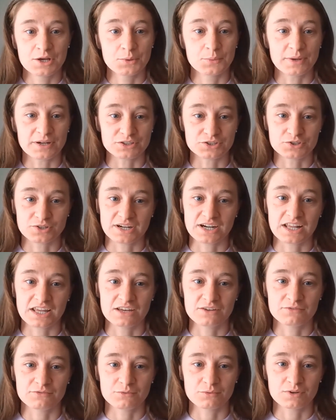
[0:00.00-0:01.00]
while
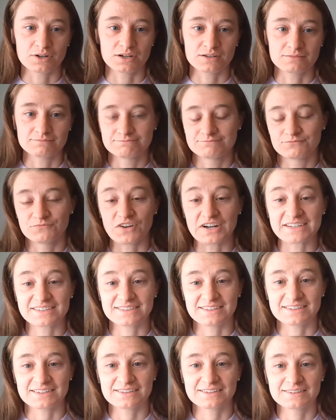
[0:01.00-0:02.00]
training for
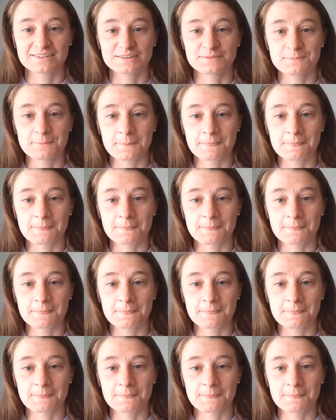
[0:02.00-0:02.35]
races.